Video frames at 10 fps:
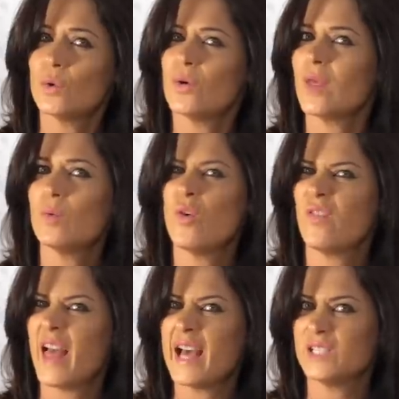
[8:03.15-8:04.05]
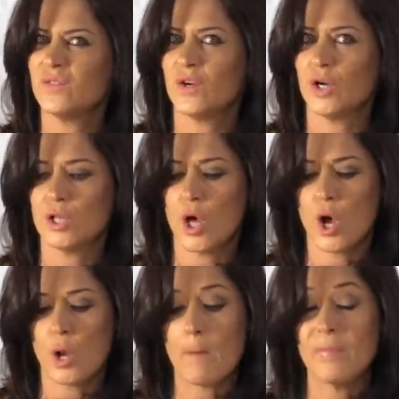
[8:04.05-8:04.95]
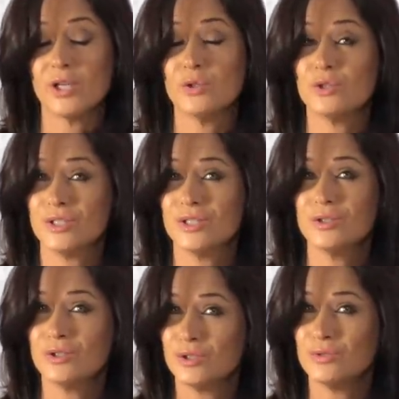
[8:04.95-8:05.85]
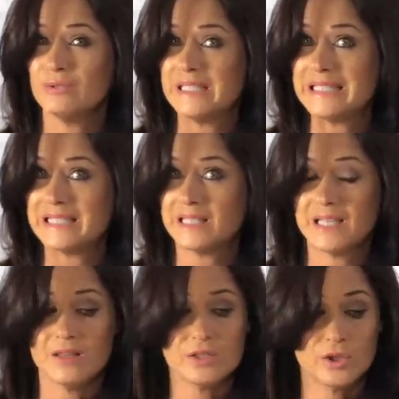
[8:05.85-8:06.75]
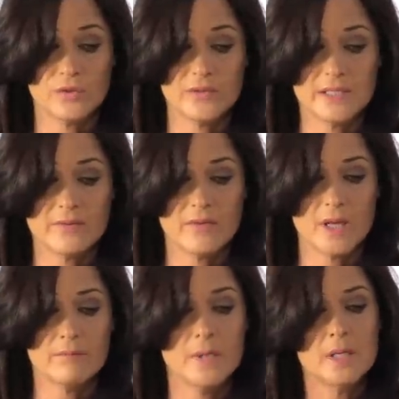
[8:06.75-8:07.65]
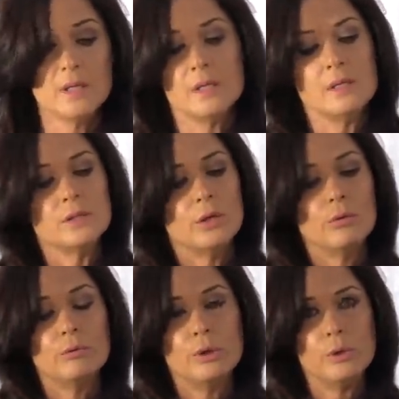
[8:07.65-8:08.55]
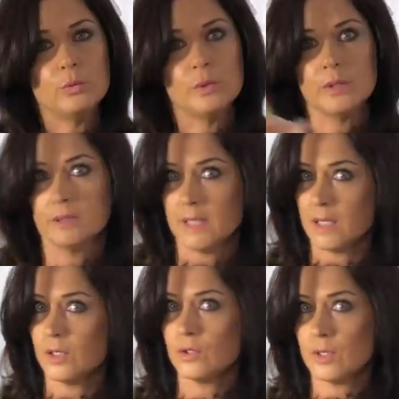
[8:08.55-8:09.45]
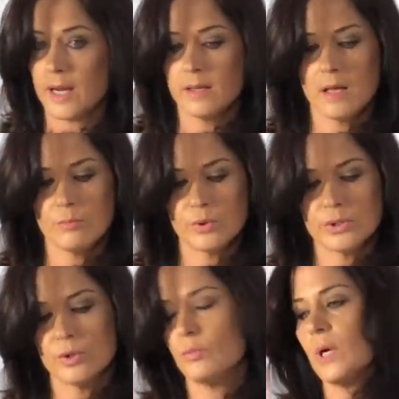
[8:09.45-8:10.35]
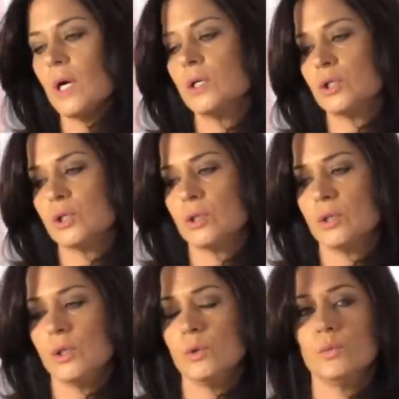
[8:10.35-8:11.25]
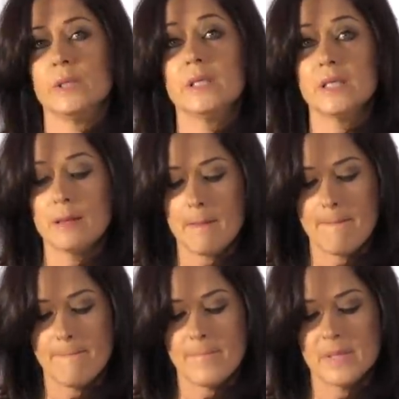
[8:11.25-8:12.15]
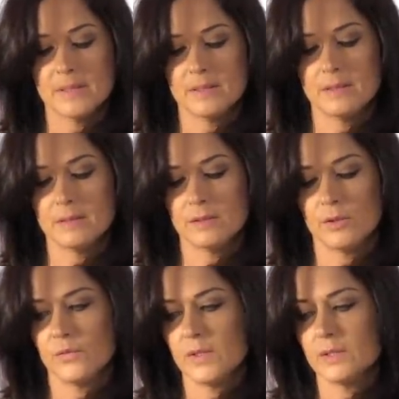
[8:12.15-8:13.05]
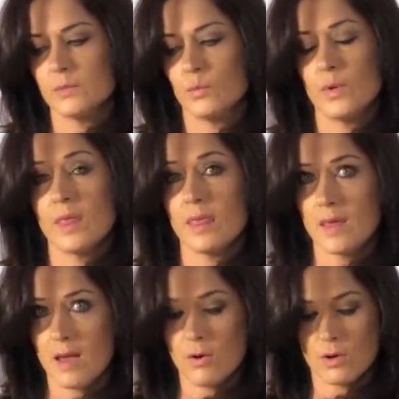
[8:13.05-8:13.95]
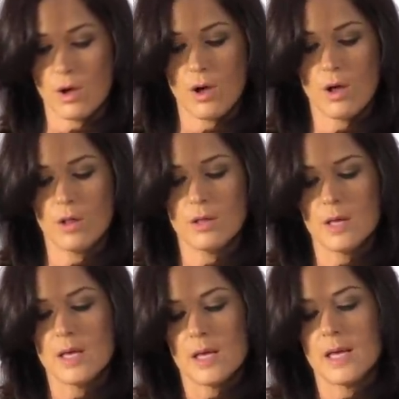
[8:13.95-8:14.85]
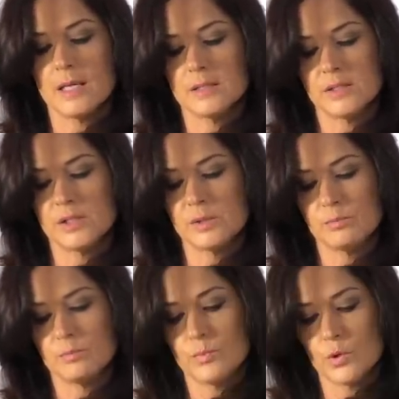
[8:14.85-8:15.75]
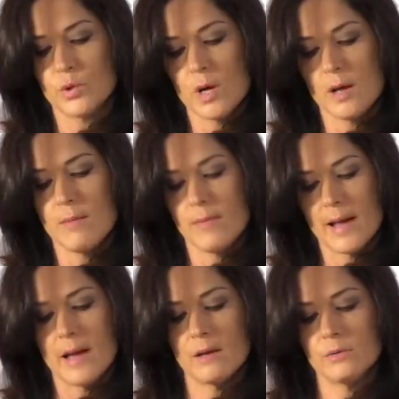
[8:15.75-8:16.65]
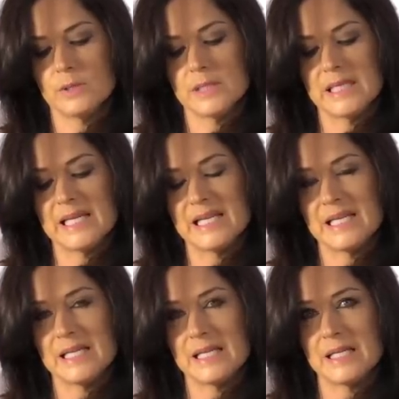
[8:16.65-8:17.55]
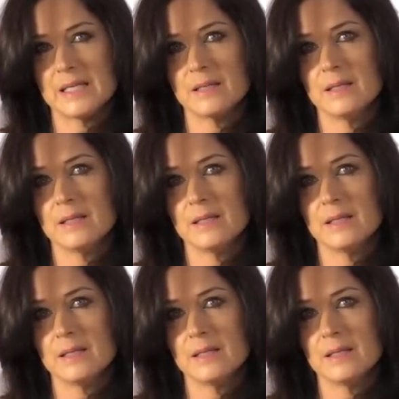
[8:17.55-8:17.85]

or they won't last very long, but you still do need to clean the surface of them. So you will take your nylon bristle brush, you will mist the surface with the alcohol and scrub out any